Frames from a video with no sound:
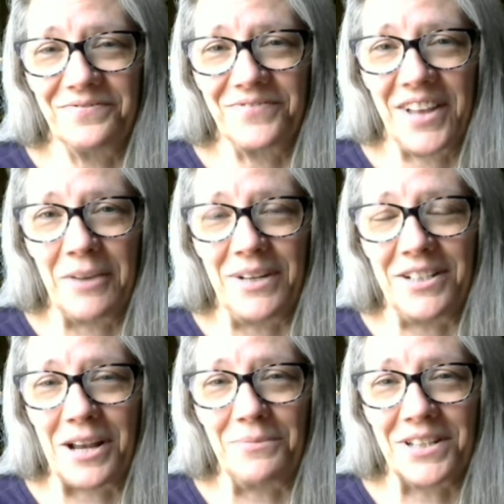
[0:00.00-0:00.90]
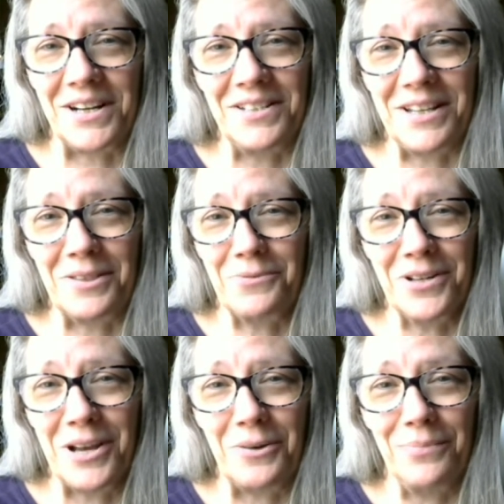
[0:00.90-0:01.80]
How many times can I say the word
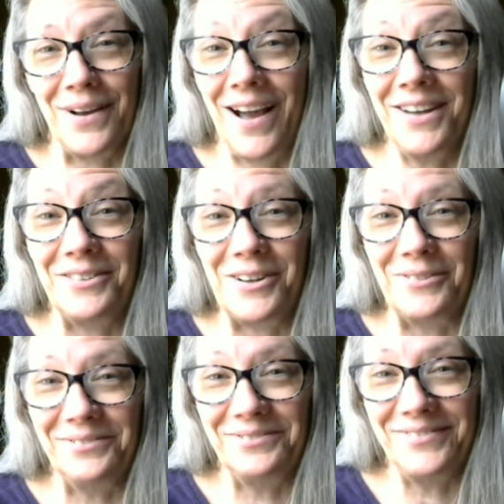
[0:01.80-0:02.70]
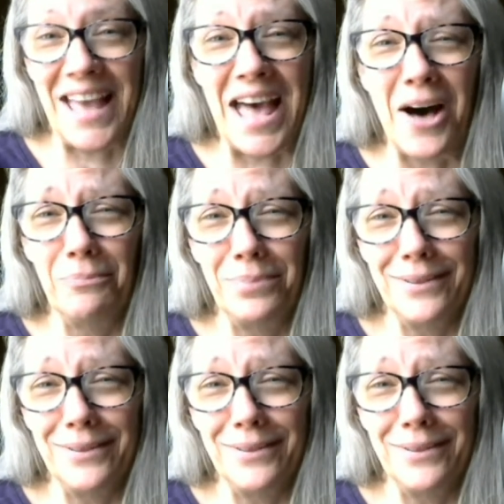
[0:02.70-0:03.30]
help? I don't know. Help.